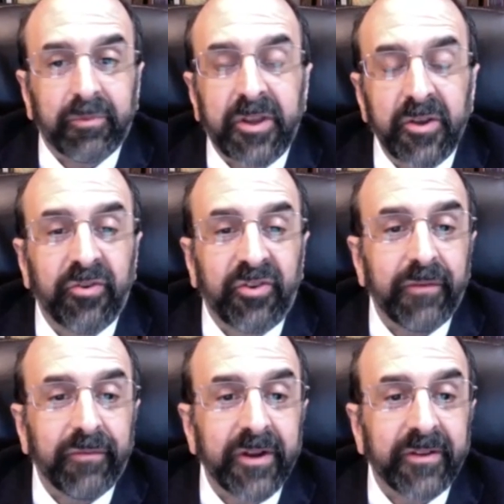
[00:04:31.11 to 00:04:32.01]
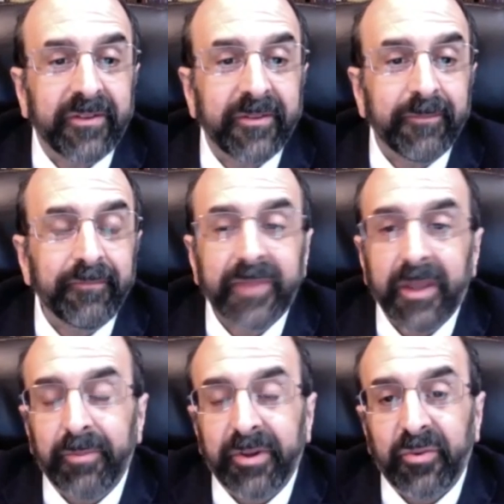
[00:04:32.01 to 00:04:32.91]
huge difference
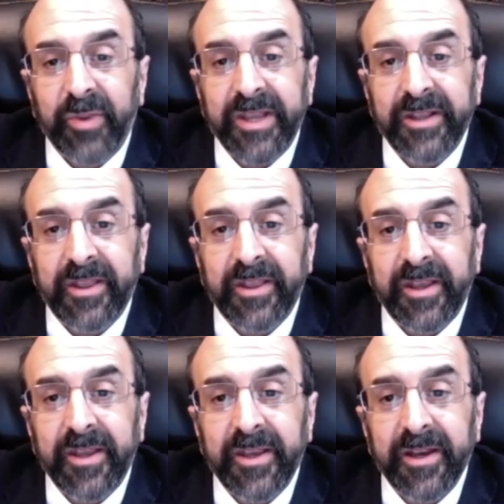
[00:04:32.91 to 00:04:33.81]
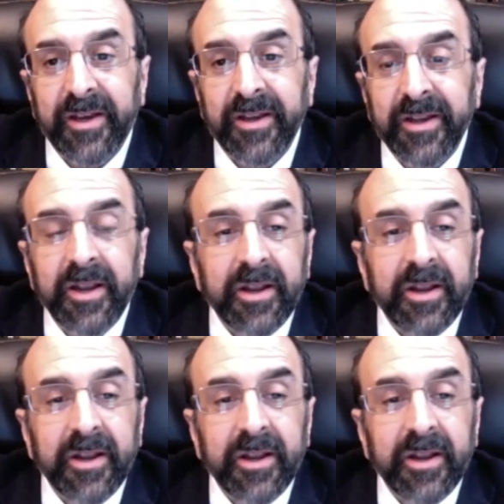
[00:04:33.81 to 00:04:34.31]
between the uh,